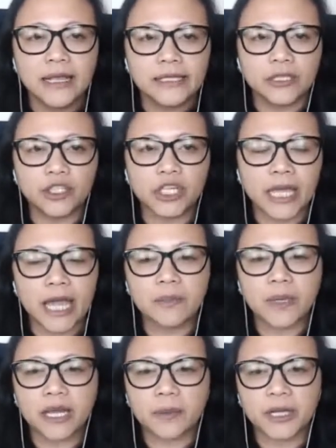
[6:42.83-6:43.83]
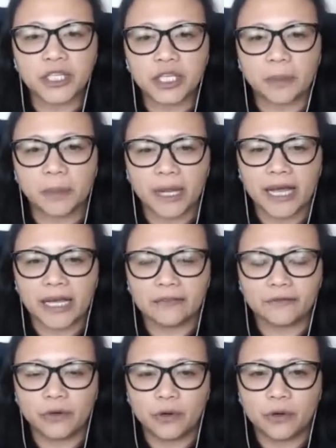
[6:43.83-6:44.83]
So she came here, but she applied
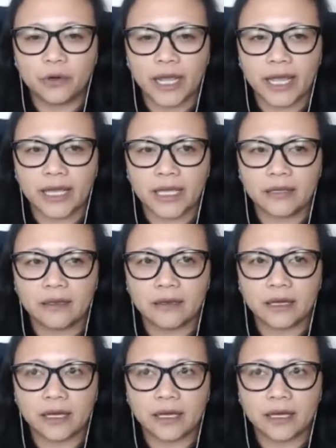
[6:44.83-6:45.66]
for a